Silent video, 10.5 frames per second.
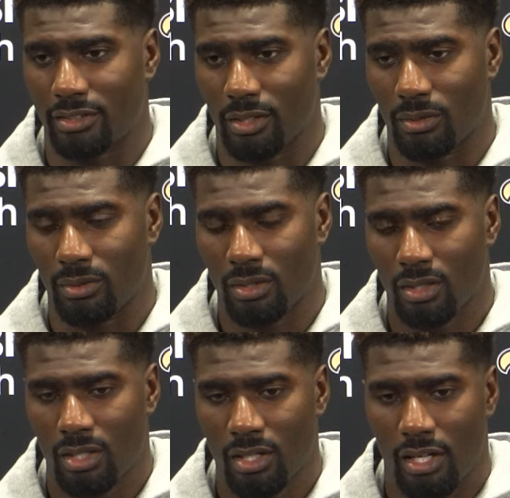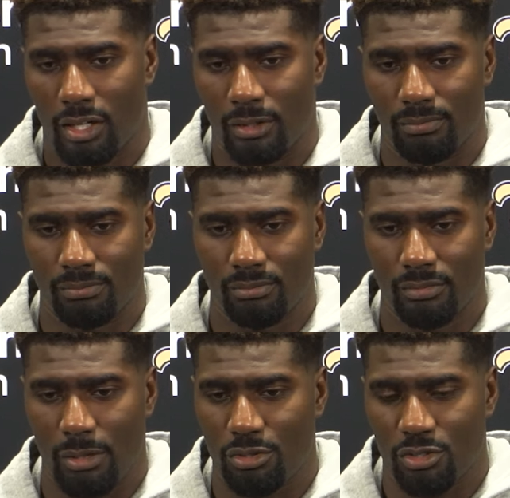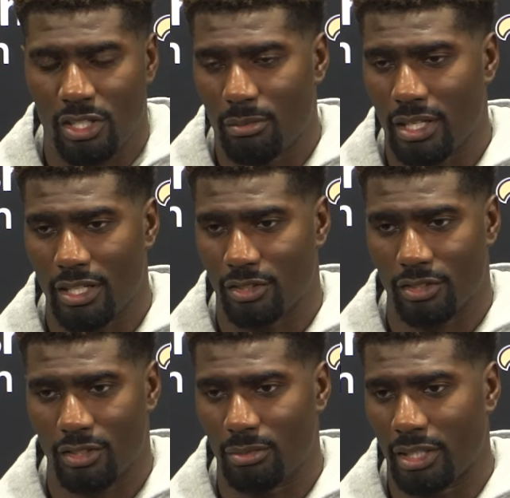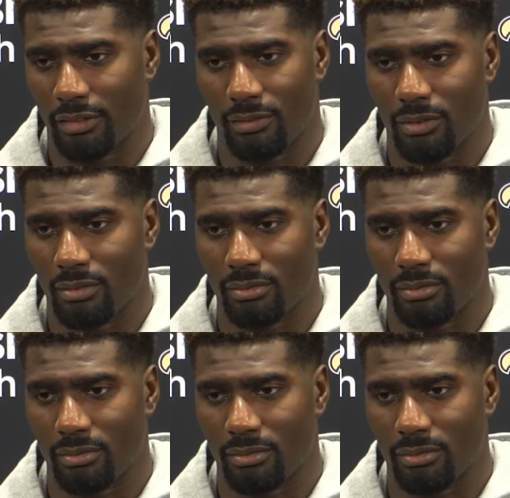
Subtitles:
So I'm just trying to be that security blanket for him,